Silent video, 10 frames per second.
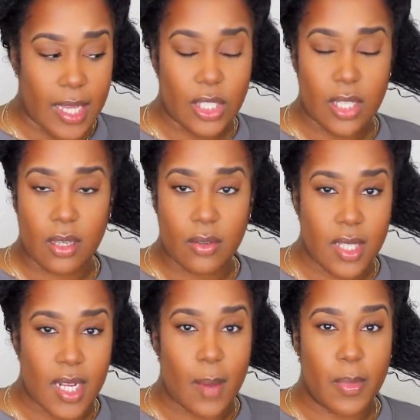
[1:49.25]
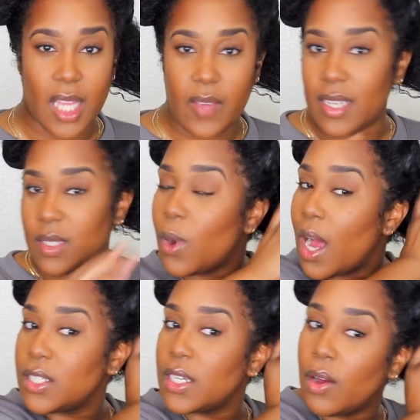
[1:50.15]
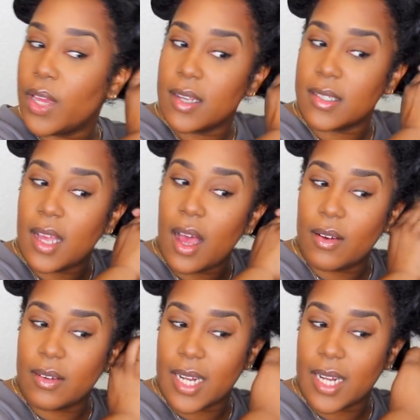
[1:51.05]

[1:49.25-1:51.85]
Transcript: and she used it, I believe, as a wash and go years ago.